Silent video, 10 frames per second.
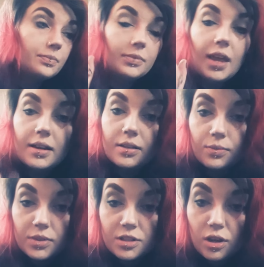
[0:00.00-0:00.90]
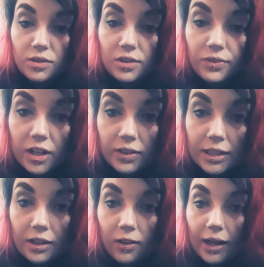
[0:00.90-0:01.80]
that it was so severely
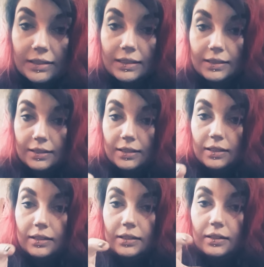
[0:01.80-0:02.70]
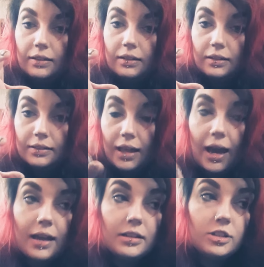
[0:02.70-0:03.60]
neglected
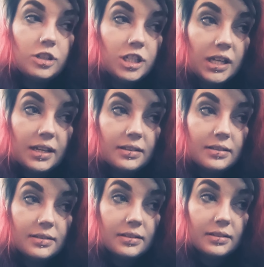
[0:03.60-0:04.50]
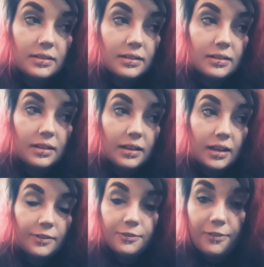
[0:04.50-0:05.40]
that she is
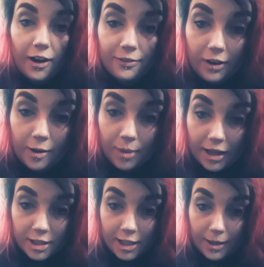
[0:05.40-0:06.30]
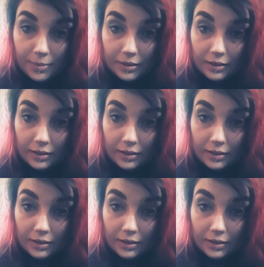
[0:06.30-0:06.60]
in very, very bad shape.